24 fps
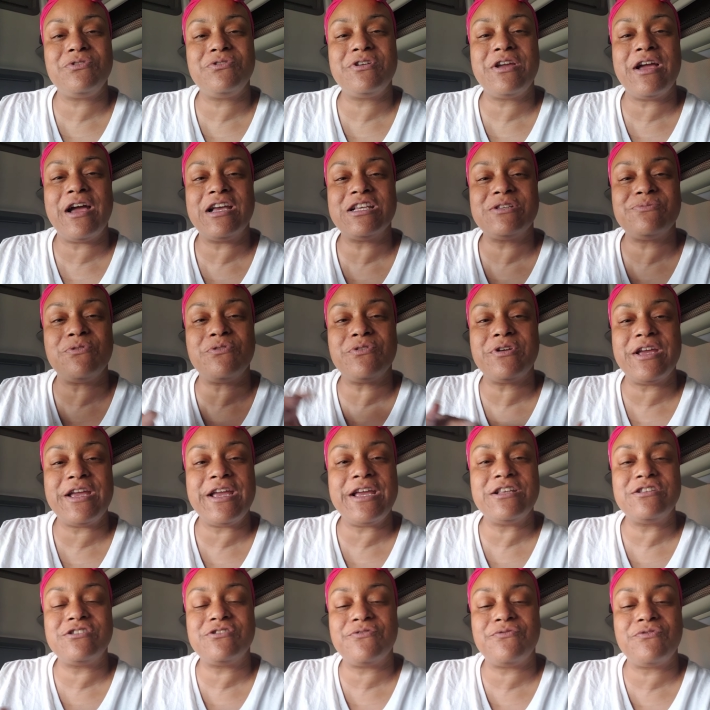you guys won't get
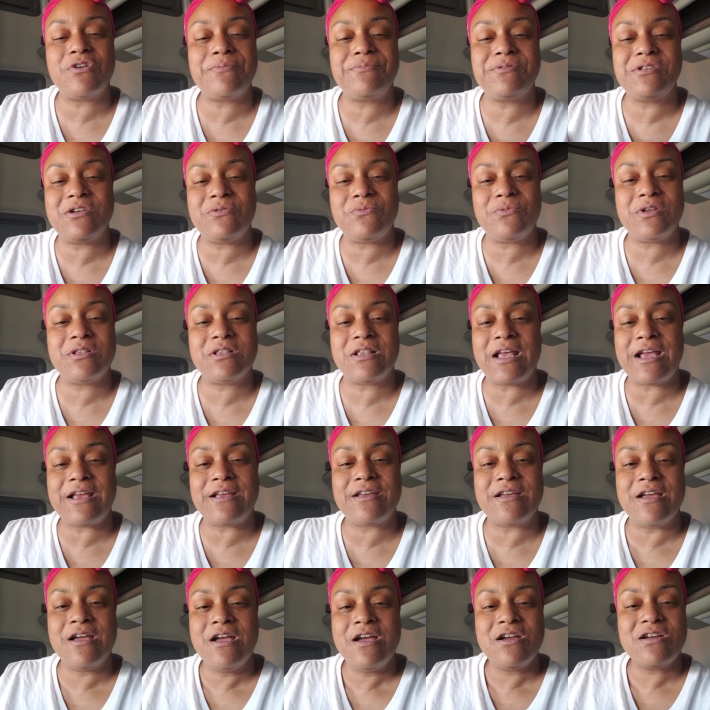interrupted with like
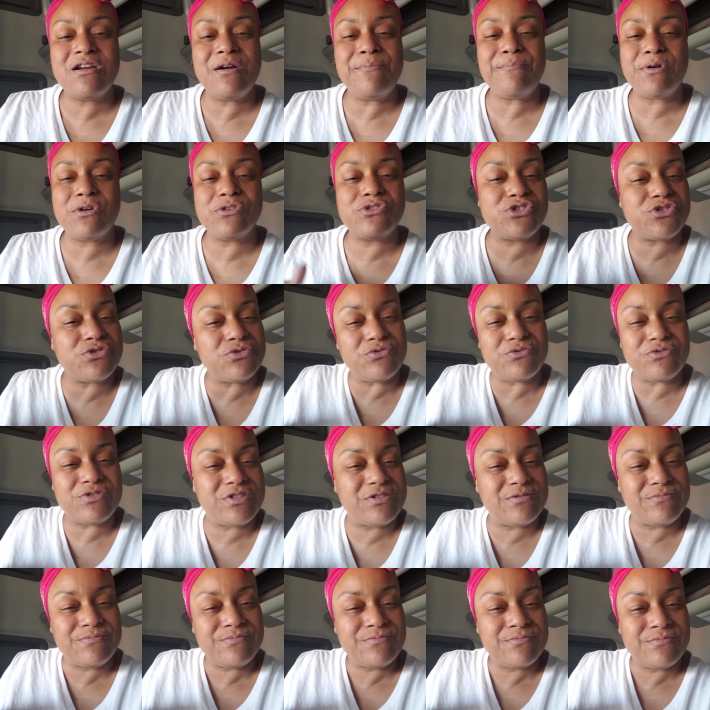
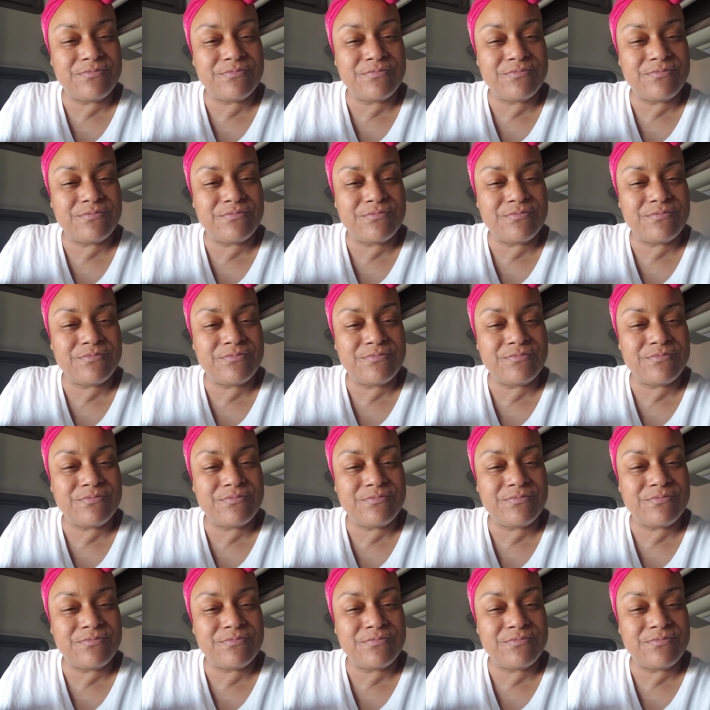commercials.